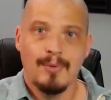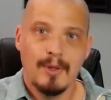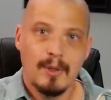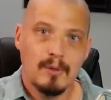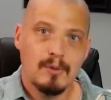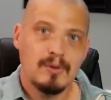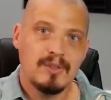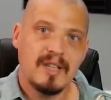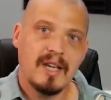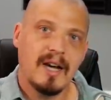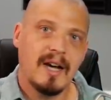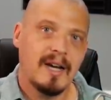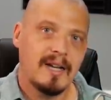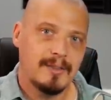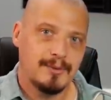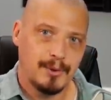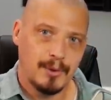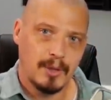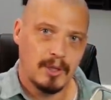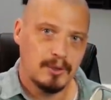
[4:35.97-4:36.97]
Those
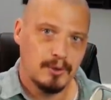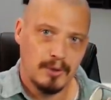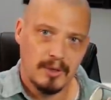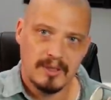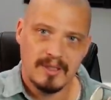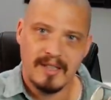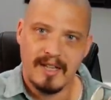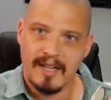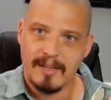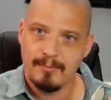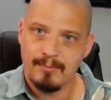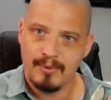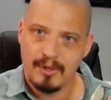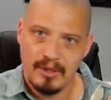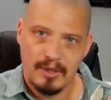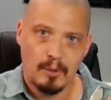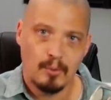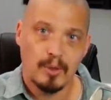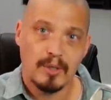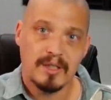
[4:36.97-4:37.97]
guys are under attack.
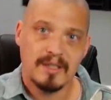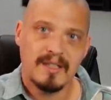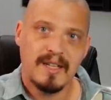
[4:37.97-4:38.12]
We're